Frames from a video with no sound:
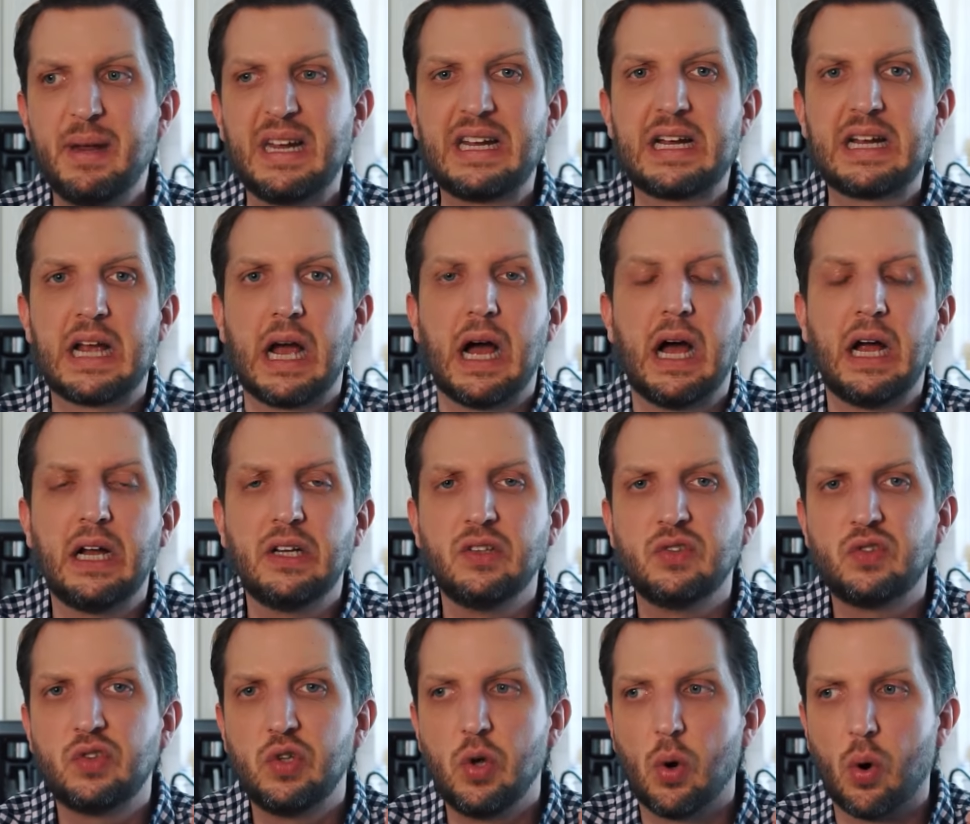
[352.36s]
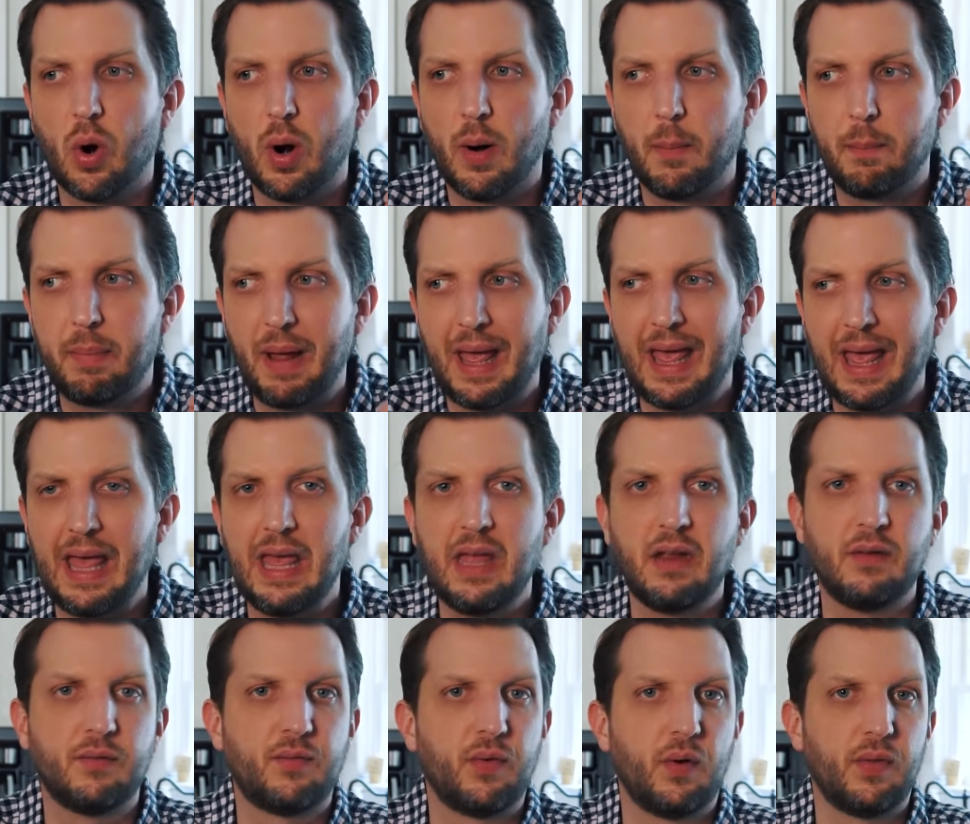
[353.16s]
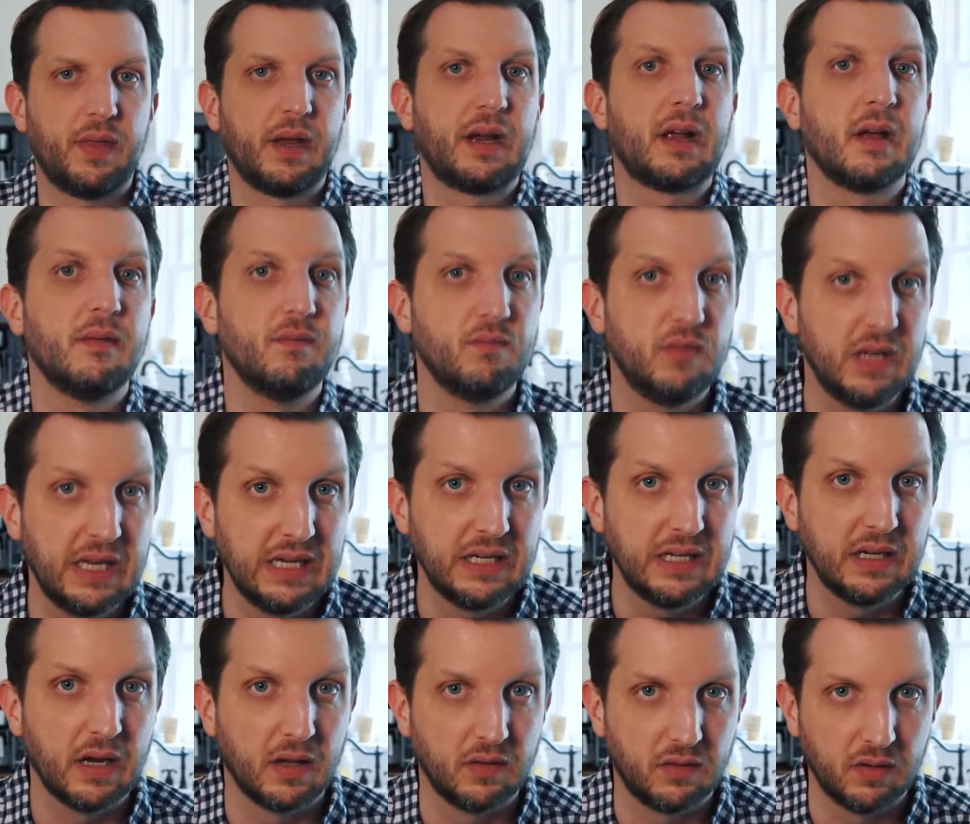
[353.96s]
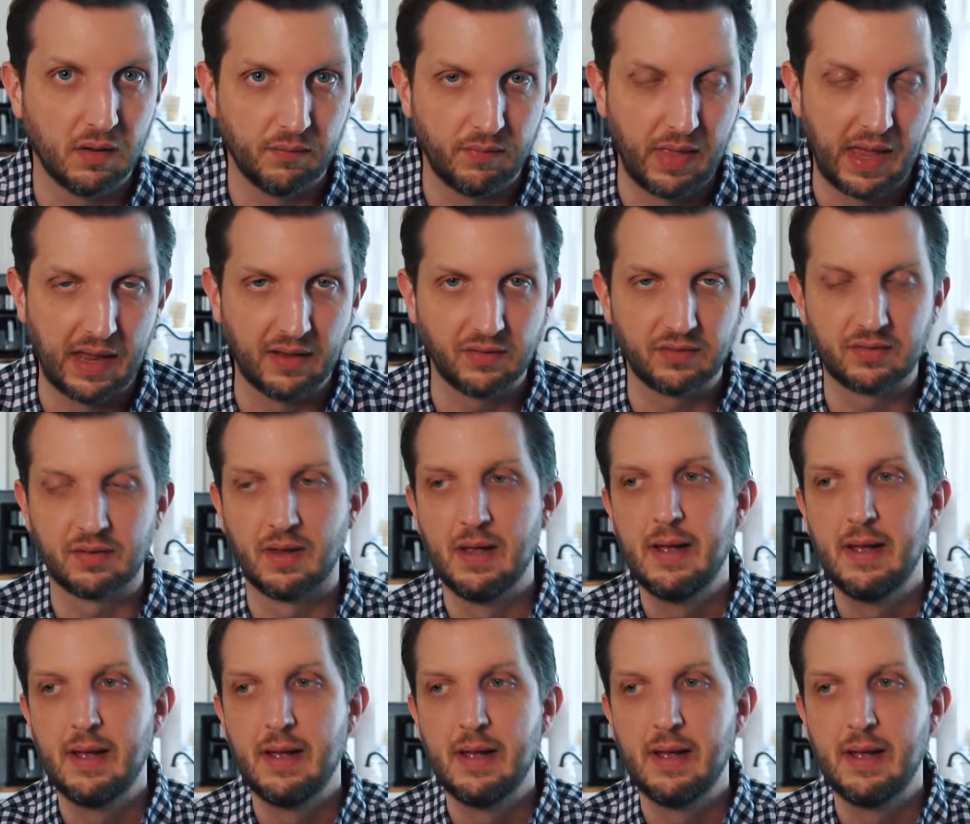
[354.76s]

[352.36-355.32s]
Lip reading: because you're paying for the convenience of this.